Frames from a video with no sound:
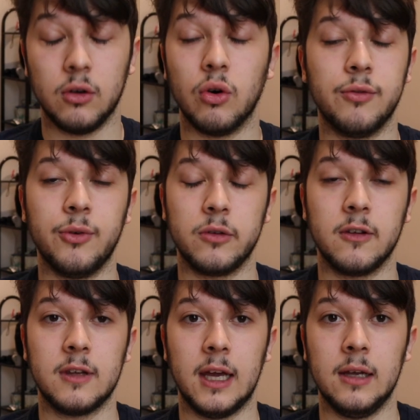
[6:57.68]
and awful to
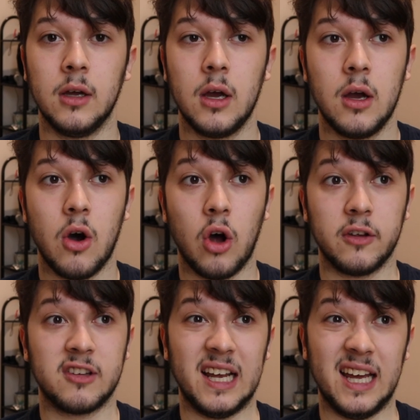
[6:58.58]
see.
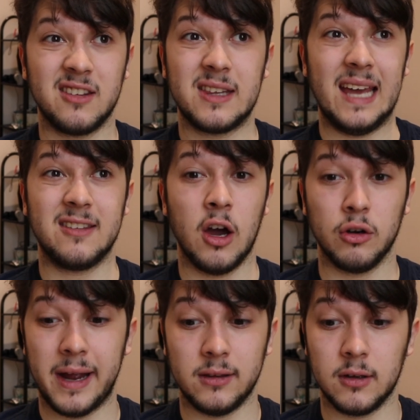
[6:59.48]
Honestly, it's
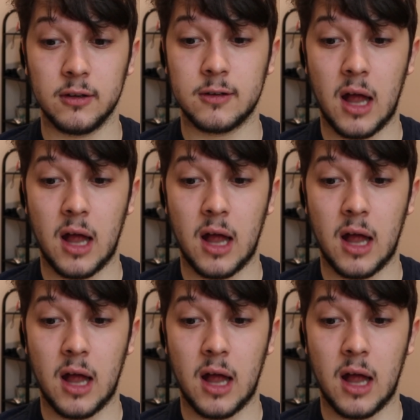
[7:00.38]
horrendous.